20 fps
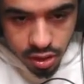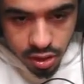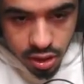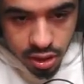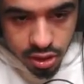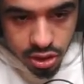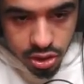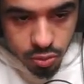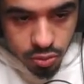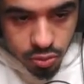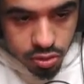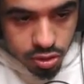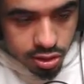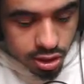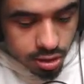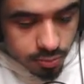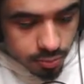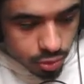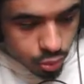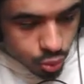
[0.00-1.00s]
I just want to
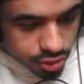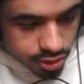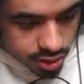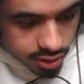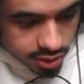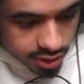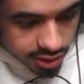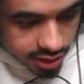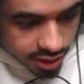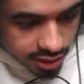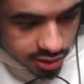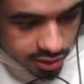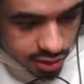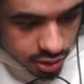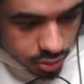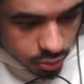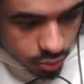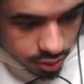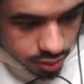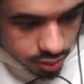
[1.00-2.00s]
skip. Was that the guaranteed one?